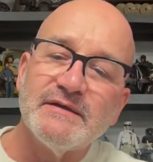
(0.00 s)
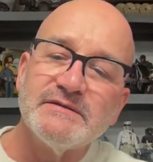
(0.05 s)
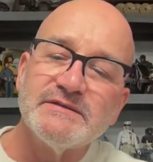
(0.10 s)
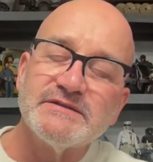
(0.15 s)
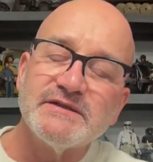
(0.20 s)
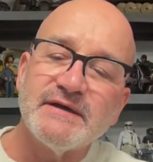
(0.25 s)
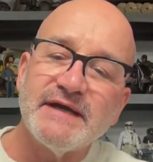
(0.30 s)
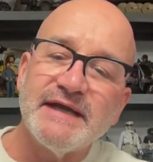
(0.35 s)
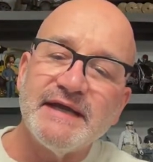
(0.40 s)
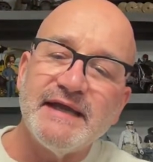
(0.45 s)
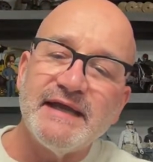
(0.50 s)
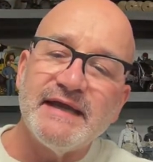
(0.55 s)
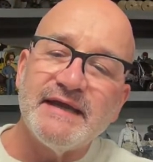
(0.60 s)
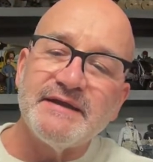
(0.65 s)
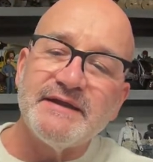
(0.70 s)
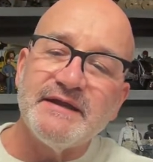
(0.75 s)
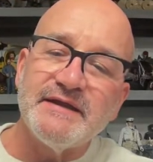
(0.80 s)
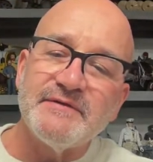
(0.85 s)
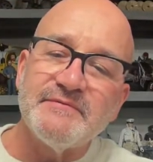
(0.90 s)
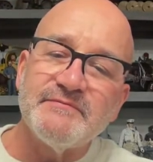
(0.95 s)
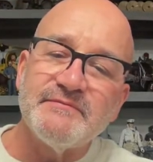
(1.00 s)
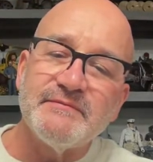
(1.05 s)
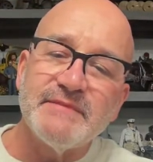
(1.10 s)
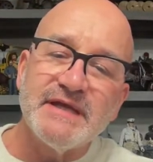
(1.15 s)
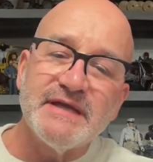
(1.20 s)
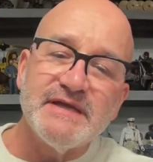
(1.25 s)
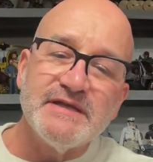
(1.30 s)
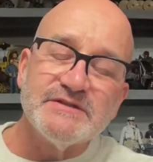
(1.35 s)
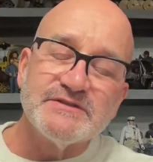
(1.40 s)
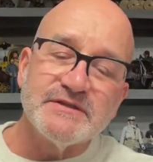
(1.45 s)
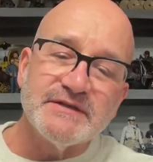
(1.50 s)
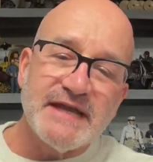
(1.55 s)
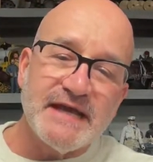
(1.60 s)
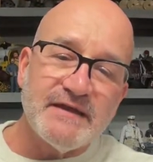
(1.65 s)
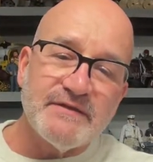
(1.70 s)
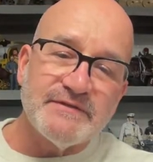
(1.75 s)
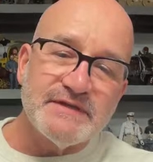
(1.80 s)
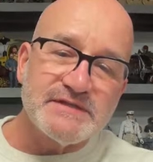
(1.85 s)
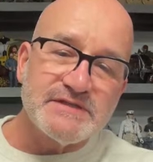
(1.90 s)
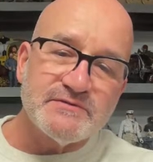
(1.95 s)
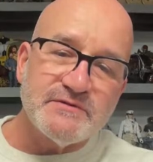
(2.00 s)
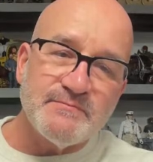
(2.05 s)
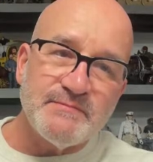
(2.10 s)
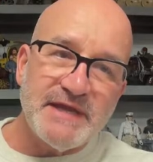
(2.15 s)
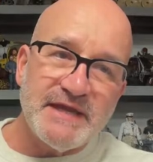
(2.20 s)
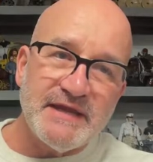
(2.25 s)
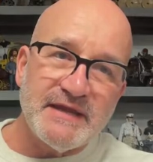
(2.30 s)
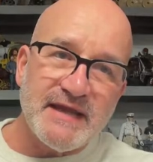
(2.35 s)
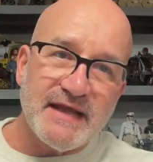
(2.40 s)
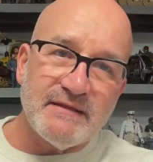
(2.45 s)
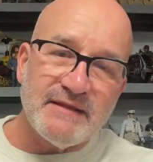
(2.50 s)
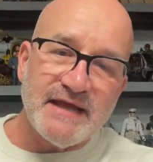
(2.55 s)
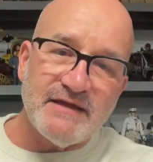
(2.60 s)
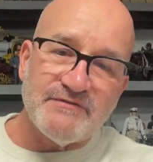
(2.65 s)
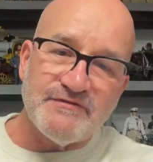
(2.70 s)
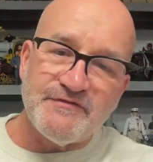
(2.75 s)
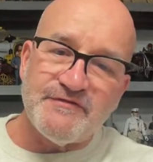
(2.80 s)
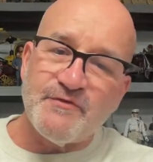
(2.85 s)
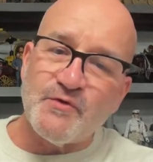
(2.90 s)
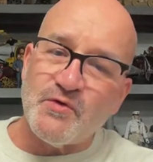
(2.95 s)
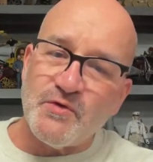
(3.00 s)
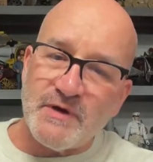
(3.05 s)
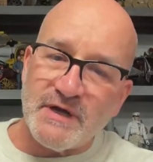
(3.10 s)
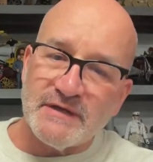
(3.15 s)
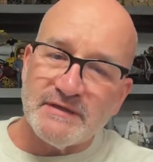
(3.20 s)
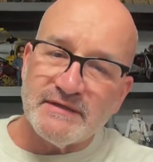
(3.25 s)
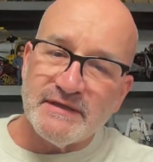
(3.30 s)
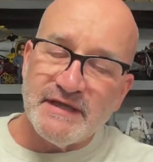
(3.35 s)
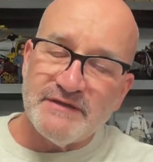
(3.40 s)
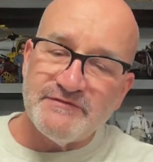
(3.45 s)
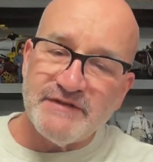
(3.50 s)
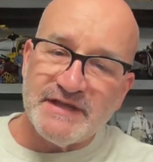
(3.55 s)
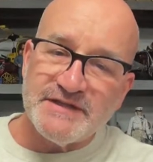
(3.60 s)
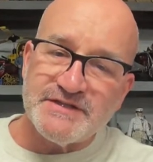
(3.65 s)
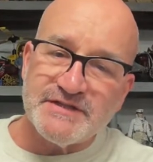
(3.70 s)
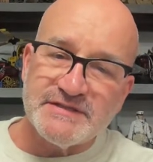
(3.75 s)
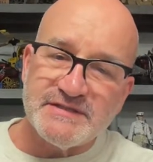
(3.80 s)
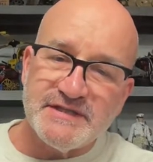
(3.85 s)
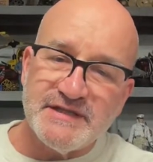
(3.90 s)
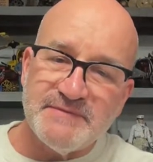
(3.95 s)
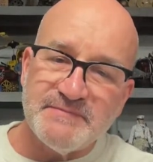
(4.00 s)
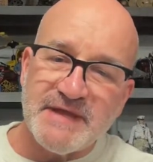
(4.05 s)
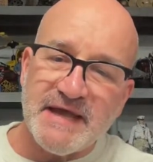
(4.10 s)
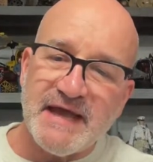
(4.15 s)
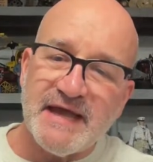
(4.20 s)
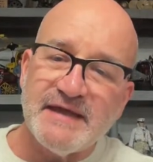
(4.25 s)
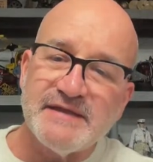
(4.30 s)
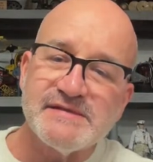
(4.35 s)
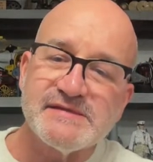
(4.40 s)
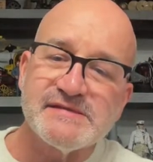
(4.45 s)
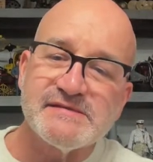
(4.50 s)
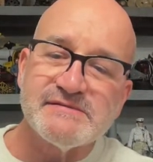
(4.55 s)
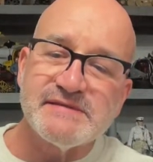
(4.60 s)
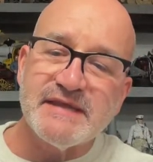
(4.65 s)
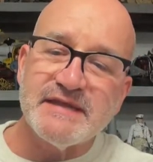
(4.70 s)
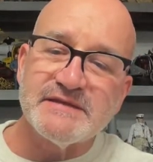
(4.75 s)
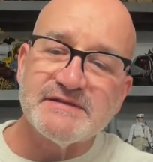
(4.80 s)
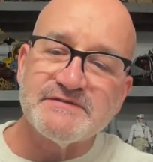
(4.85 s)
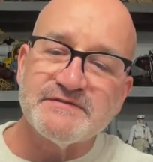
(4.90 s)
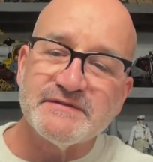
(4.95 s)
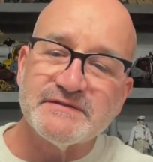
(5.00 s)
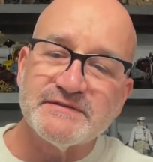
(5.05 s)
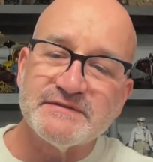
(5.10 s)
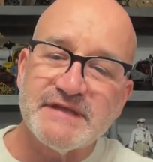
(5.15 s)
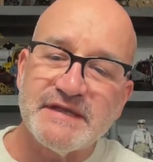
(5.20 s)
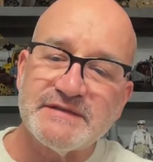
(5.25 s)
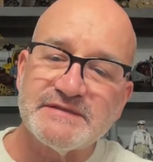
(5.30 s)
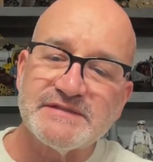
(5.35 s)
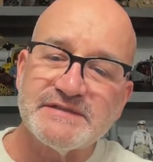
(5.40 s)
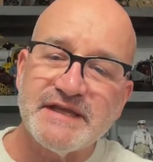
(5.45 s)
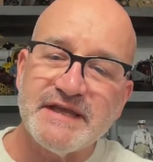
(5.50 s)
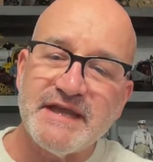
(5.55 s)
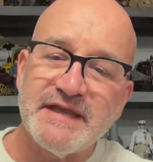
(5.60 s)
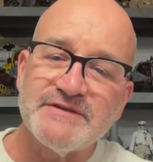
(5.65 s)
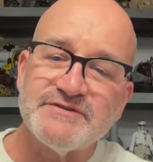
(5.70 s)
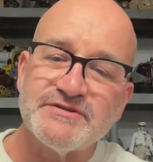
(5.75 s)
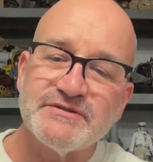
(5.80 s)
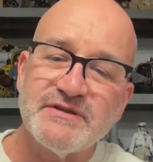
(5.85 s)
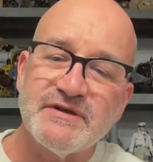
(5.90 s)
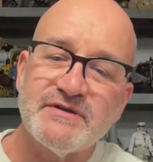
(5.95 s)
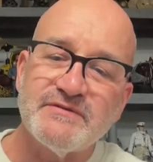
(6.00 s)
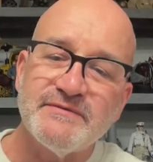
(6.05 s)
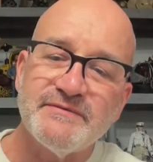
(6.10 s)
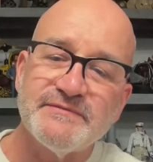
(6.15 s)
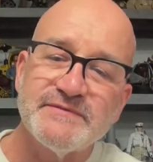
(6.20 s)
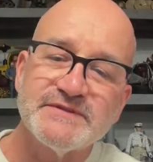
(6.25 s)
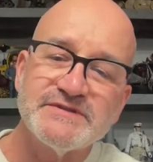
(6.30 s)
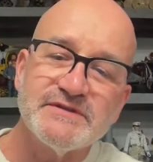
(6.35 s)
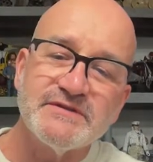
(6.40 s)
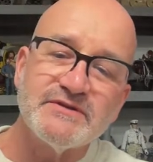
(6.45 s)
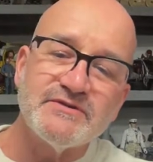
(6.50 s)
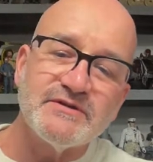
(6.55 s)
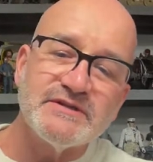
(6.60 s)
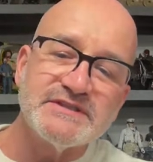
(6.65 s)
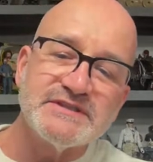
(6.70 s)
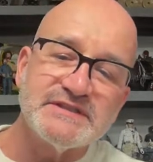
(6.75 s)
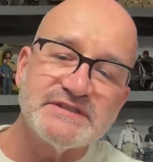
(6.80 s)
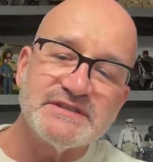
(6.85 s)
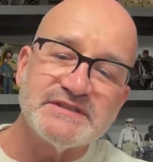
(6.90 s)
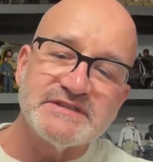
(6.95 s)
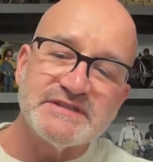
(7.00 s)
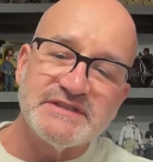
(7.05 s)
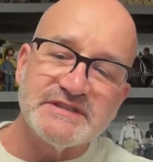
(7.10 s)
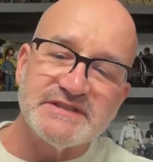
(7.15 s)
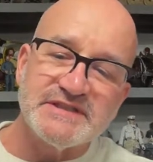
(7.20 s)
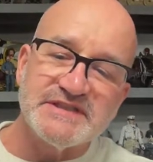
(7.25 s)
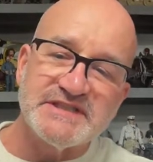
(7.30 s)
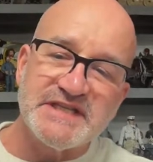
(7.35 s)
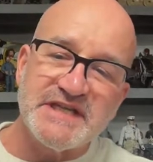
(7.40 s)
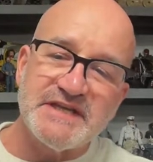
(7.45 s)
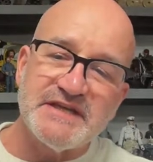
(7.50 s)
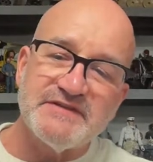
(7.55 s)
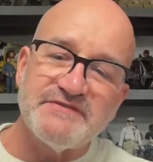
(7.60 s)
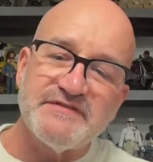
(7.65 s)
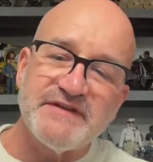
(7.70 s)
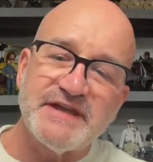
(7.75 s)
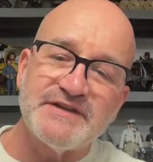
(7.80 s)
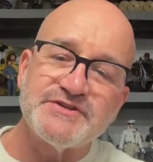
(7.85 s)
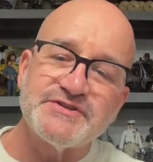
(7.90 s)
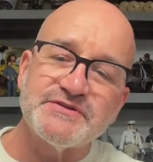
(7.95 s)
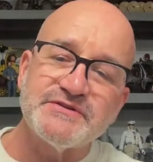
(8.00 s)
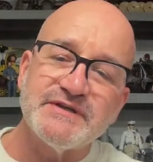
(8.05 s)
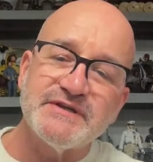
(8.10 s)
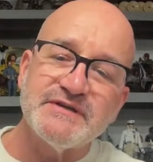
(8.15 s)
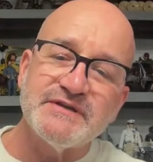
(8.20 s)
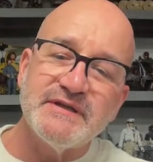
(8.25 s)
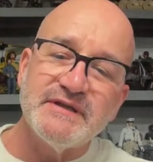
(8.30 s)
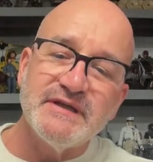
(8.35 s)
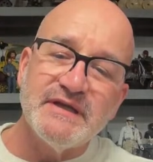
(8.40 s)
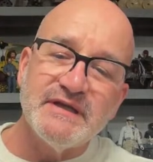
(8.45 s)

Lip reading: So I had him. So now this will I'll have 4 Adventure Team guys. Thanks to Angelo. So of course this is the Sea Adventurer.